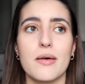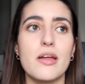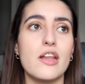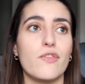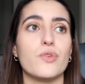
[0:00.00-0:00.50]

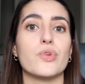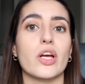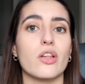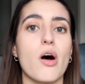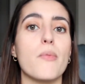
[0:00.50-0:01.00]
And if you
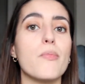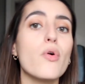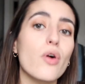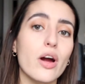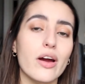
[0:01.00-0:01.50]
drink a lot
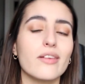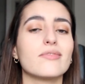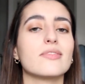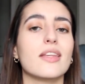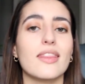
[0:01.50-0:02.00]
more,
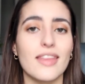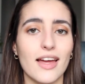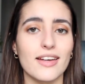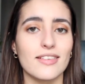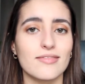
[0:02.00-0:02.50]

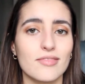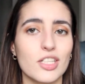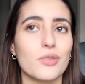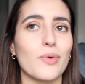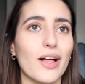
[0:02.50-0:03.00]
then,
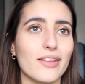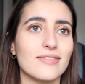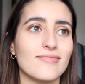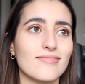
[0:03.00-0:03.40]
well,